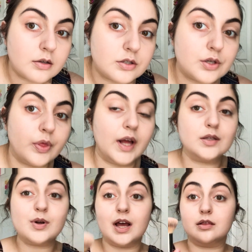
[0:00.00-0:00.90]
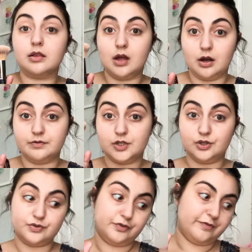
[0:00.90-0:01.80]
So that's what I love to
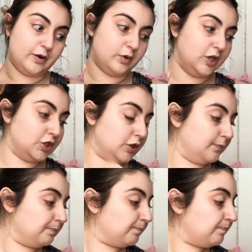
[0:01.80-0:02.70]
use for foundation.